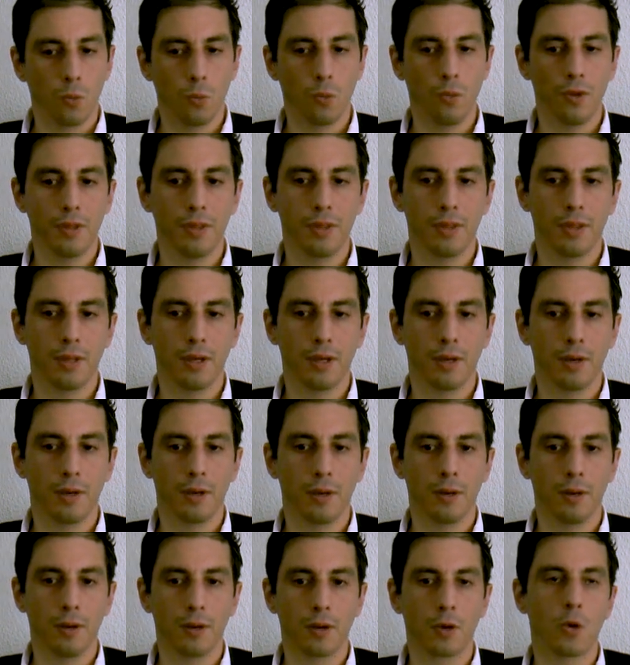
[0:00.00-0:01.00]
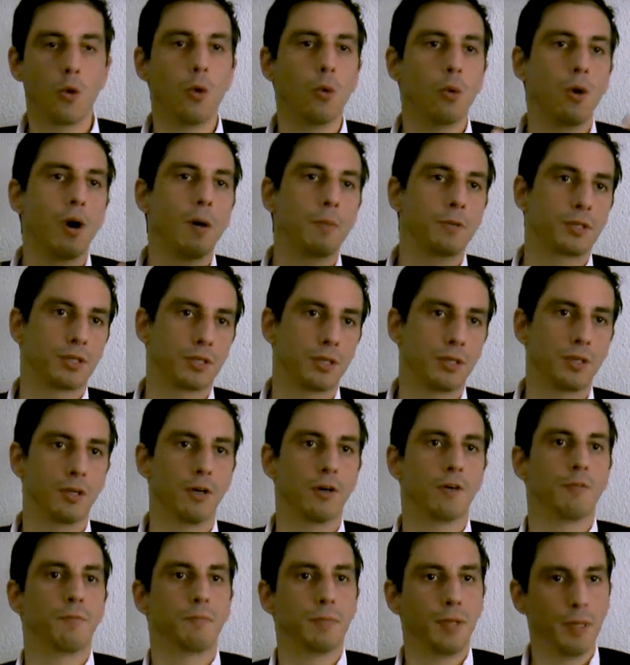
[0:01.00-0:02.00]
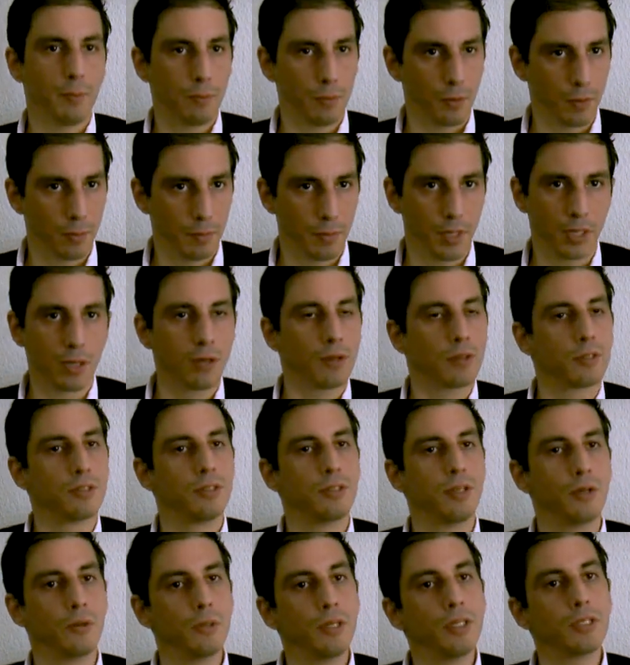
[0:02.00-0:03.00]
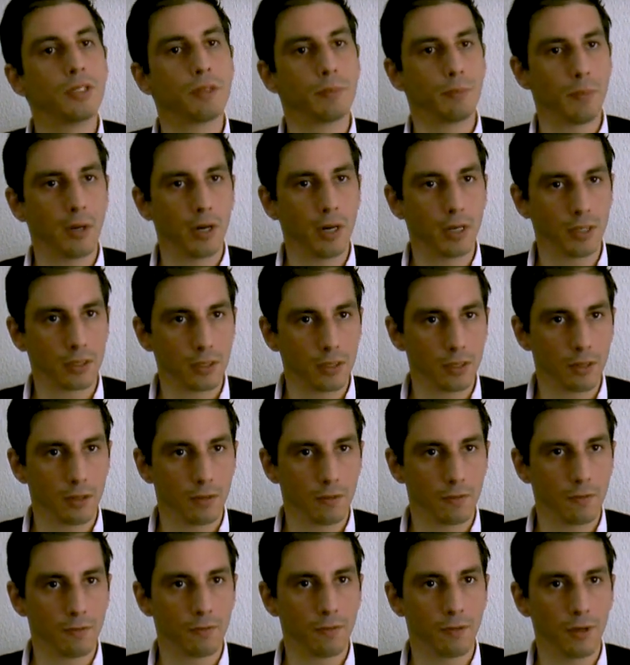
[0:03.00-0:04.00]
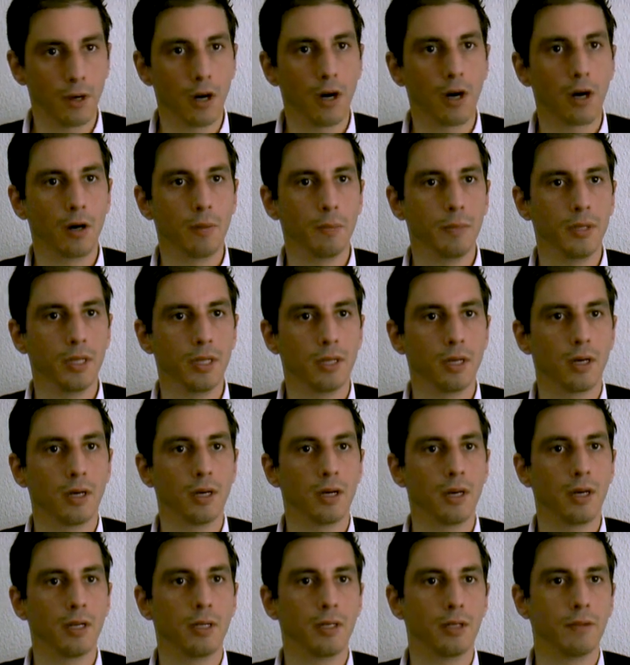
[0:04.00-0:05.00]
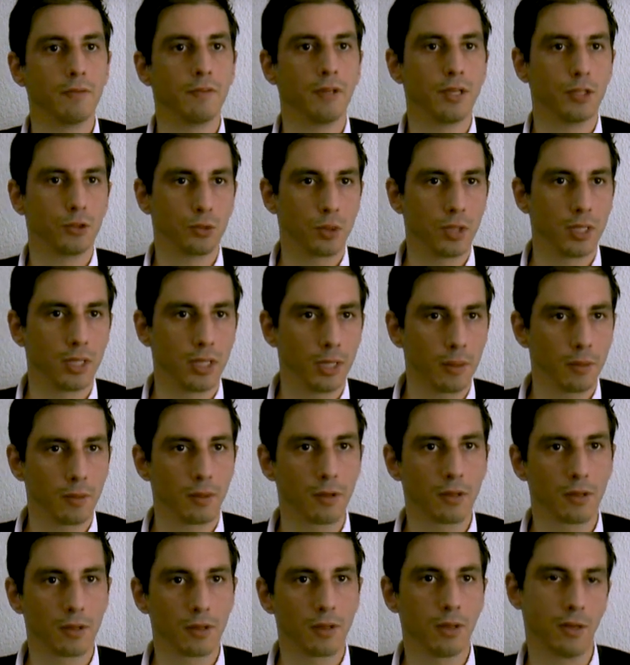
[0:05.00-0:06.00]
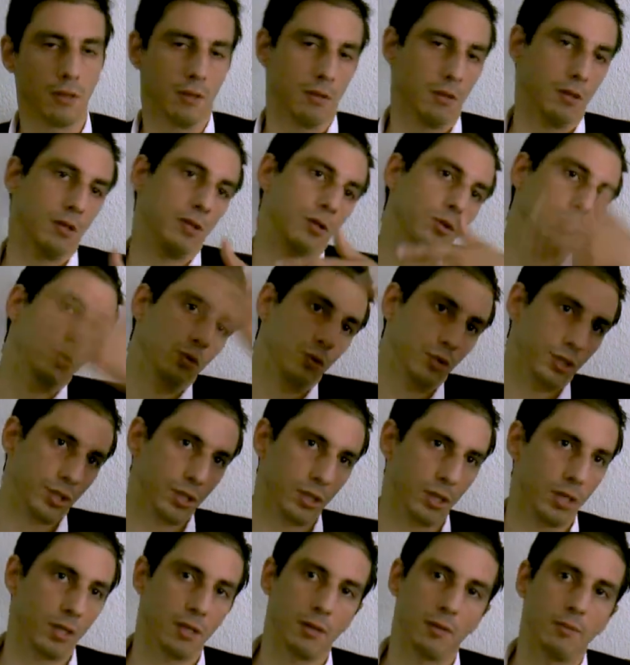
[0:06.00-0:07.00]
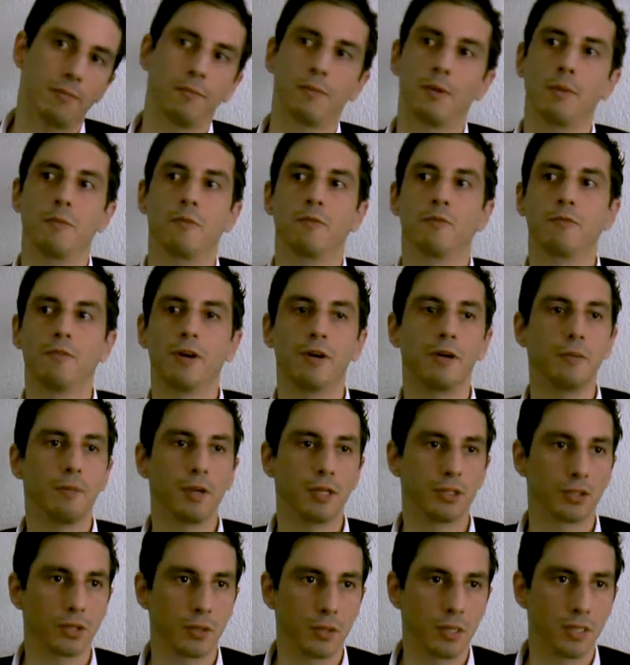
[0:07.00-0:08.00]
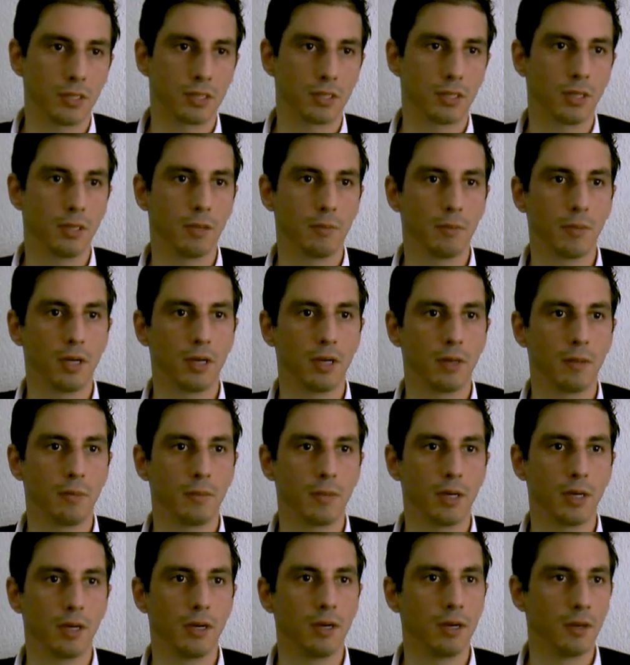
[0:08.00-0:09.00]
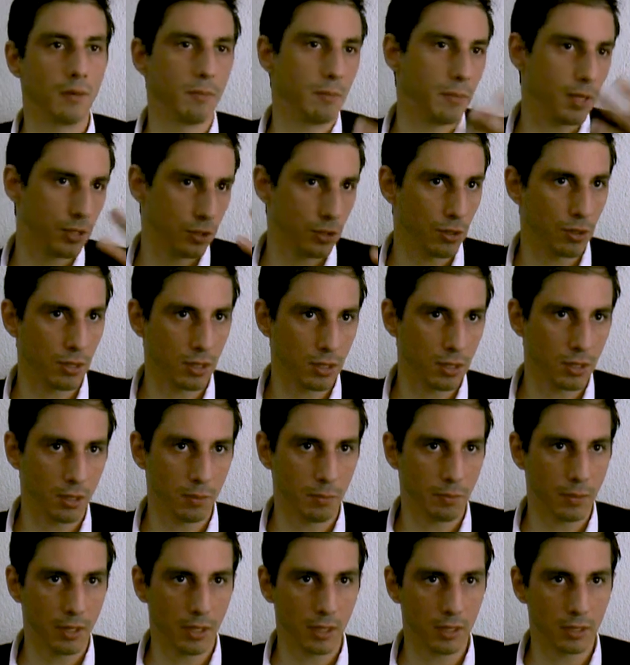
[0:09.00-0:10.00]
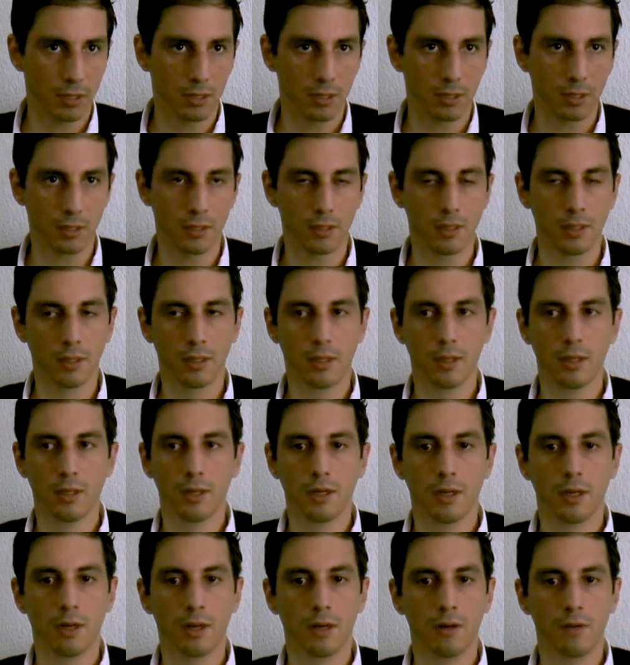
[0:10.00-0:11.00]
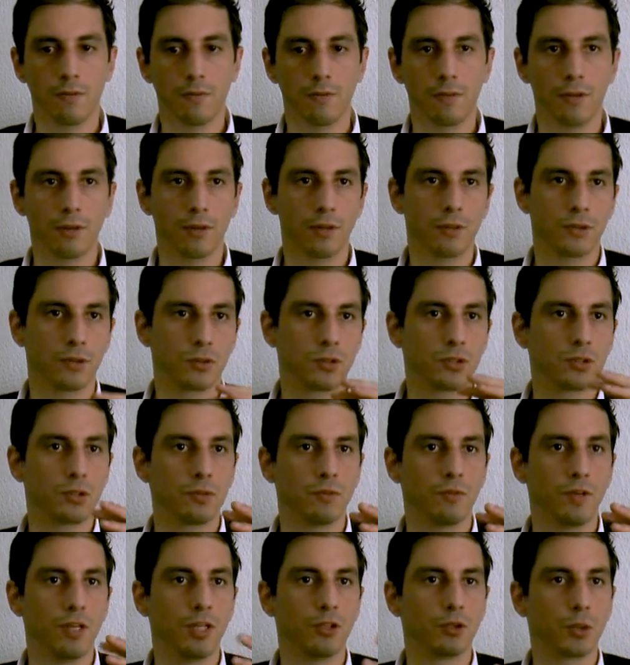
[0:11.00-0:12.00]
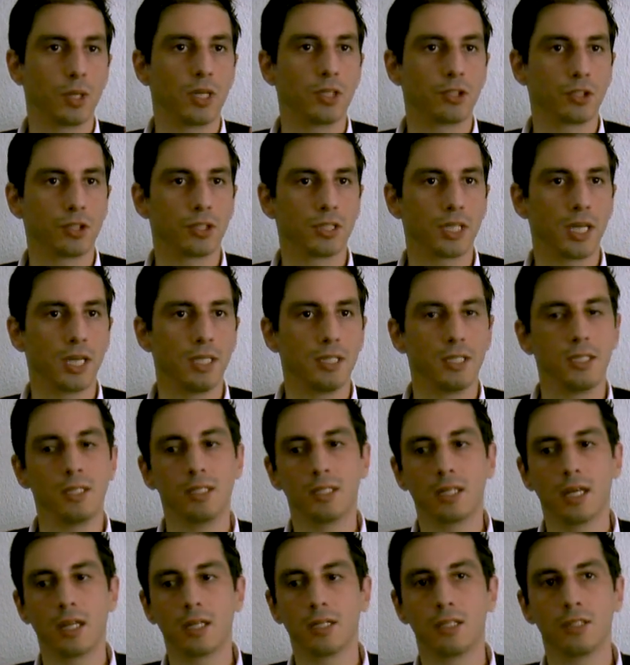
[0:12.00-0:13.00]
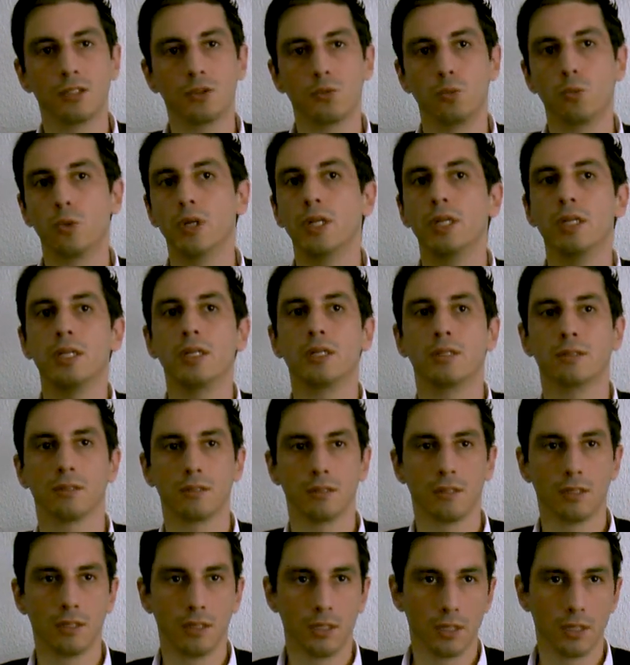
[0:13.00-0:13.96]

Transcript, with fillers: with the co-option of people because there is a part of the army and the Venezuelan uh, huge, uh, very majority, uh, majority part uh, of the Venezuelan society that is willing,